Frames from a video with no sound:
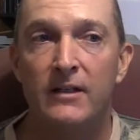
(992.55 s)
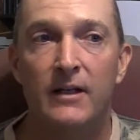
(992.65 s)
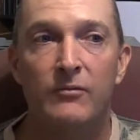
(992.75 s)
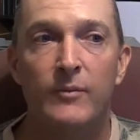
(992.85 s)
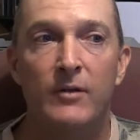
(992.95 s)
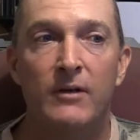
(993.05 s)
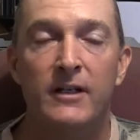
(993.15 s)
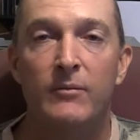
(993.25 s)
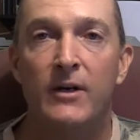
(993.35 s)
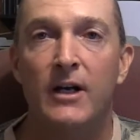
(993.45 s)
and I would be
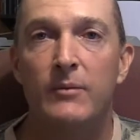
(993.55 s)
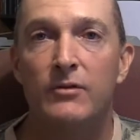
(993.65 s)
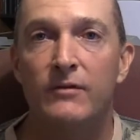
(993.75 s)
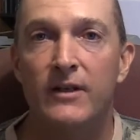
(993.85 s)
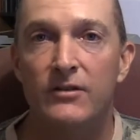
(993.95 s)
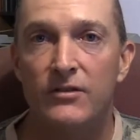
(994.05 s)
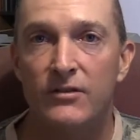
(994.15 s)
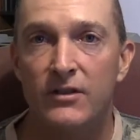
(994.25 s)
writing my observations in.